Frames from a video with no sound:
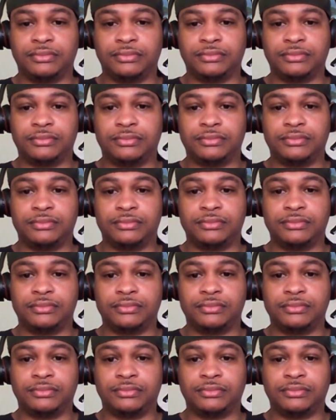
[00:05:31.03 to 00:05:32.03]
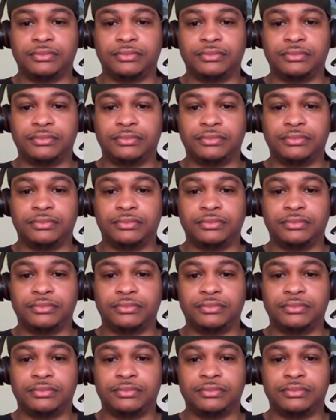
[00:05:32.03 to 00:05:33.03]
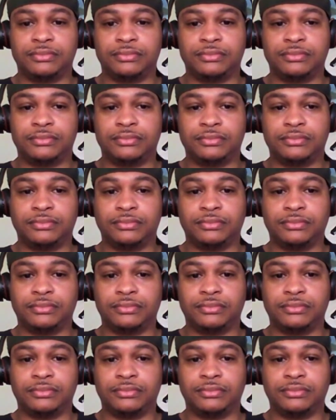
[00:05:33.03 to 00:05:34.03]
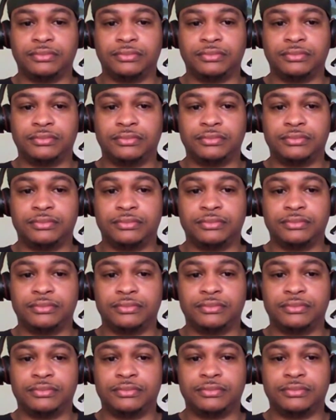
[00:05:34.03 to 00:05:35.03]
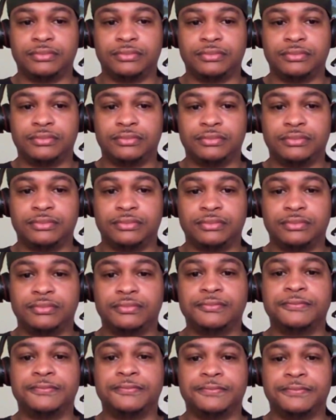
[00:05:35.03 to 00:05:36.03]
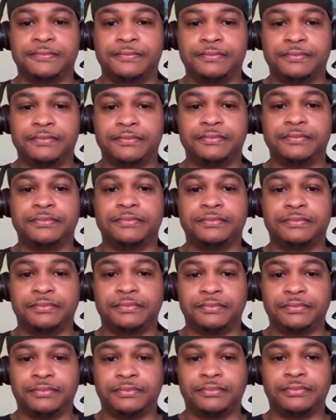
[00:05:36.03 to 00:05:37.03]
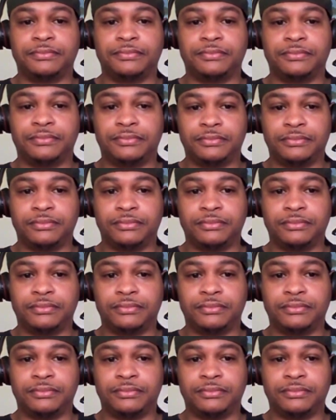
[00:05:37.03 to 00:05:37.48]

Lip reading: The person shown says nothing.